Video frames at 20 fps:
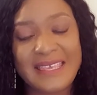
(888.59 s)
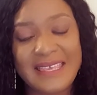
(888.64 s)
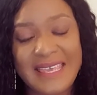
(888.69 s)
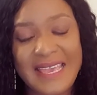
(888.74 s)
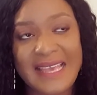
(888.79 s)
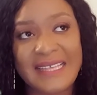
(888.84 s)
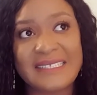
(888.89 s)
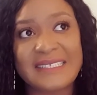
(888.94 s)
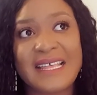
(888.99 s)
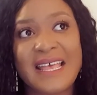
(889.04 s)

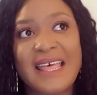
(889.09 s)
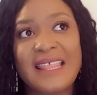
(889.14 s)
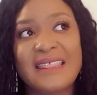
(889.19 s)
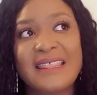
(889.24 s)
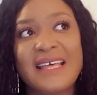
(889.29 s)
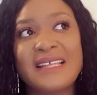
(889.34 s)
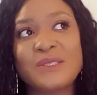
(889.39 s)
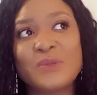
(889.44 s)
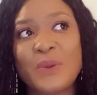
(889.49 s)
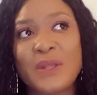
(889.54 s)
Yes,
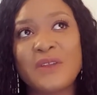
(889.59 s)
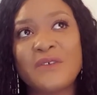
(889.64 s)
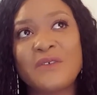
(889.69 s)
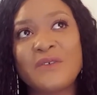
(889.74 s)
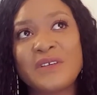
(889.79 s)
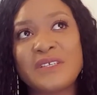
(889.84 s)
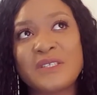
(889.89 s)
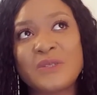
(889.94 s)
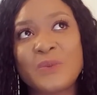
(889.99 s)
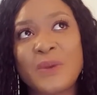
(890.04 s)
that's one of the
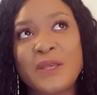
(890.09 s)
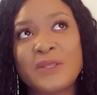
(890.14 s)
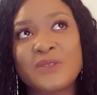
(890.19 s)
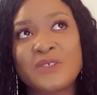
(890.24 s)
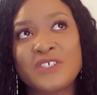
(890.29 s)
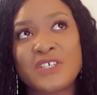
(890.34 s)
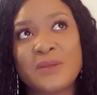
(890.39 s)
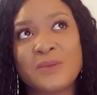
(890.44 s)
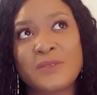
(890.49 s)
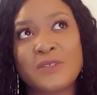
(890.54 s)
reasons why
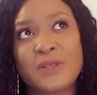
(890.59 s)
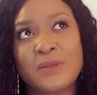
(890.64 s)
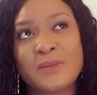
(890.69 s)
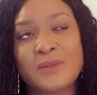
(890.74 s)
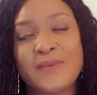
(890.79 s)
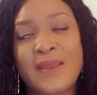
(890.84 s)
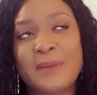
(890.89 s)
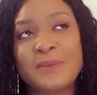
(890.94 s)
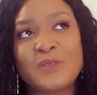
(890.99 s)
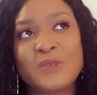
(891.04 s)
you should
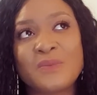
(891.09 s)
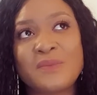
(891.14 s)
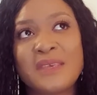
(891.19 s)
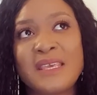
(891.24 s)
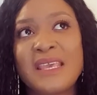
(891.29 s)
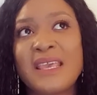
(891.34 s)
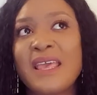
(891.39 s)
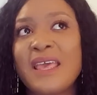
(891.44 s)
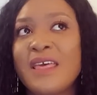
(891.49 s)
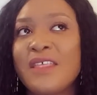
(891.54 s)
subscribe to
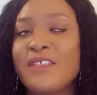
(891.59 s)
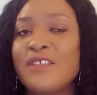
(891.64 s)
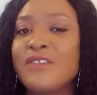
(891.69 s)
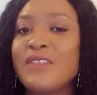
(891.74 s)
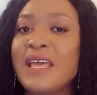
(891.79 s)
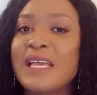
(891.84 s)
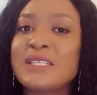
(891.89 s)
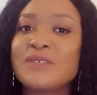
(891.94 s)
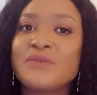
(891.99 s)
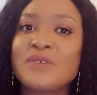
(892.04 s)
me. The
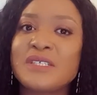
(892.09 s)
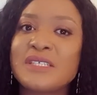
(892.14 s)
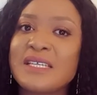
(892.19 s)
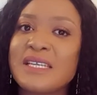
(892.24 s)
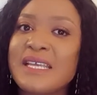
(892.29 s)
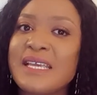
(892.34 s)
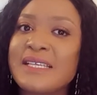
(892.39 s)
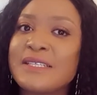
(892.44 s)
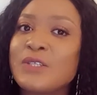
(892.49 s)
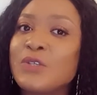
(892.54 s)
next reason
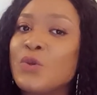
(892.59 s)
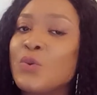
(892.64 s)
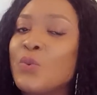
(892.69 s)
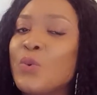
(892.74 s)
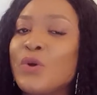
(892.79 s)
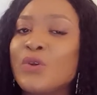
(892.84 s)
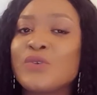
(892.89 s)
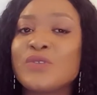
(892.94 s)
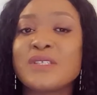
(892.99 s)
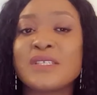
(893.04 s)
is you
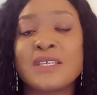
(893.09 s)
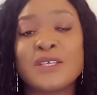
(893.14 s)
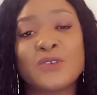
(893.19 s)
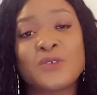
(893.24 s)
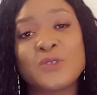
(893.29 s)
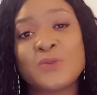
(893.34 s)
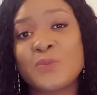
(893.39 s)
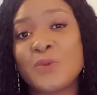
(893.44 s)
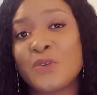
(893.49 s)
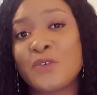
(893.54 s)
want to see
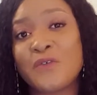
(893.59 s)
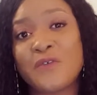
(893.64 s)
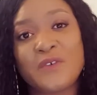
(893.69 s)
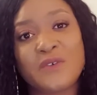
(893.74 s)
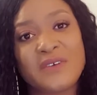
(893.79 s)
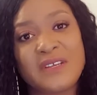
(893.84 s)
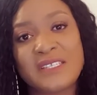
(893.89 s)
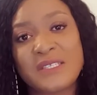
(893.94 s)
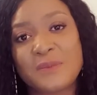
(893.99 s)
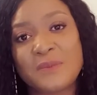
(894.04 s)
those beautiful
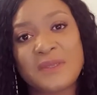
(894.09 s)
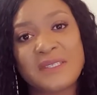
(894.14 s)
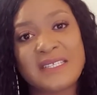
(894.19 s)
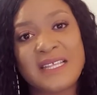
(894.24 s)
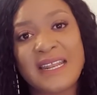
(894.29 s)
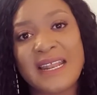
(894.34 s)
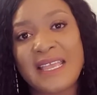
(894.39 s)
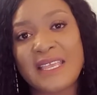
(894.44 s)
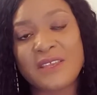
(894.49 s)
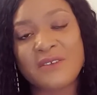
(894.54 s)
recipes
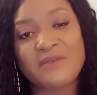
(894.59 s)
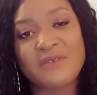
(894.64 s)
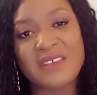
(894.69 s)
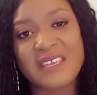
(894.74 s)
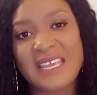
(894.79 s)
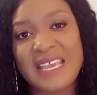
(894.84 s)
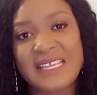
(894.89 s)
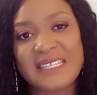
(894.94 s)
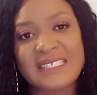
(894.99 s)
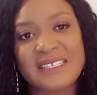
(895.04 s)
that I
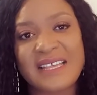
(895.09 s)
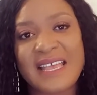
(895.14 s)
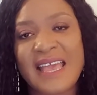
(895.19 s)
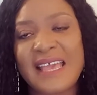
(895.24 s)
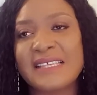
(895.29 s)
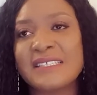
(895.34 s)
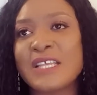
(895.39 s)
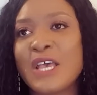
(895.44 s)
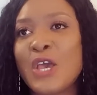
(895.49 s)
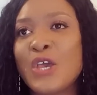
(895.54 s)
create,
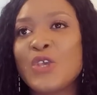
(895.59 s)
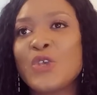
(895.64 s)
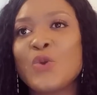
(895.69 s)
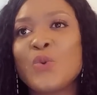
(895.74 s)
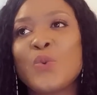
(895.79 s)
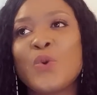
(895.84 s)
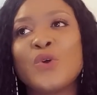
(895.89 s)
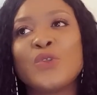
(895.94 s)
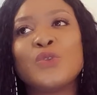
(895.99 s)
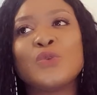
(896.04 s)
guys. You
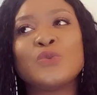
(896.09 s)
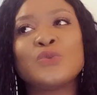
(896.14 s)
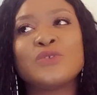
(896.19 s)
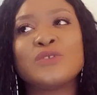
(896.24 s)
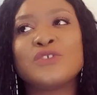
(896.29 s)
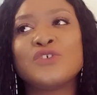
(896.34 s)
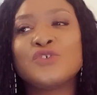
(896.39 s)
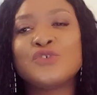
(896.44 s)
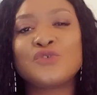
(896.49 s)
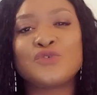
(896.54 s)
want to
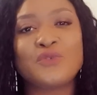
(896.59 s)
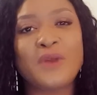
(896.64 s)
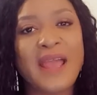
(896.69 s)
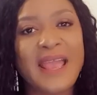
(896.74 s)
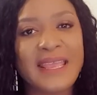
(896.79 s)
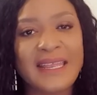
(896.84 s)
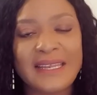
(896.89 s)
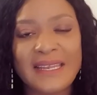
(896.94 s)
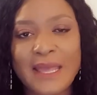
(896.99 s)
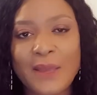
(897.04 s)

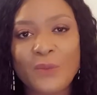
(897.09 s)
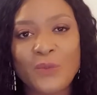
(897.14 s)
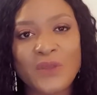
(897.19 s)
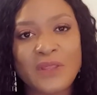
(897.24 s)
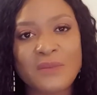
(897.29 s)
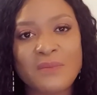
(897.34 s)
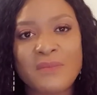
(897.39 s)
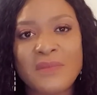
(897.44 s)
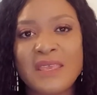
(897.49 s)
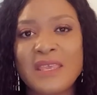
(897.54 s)
try them
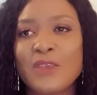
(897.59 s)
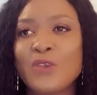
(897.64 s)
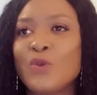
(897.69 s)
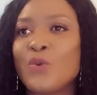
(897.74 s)
with me.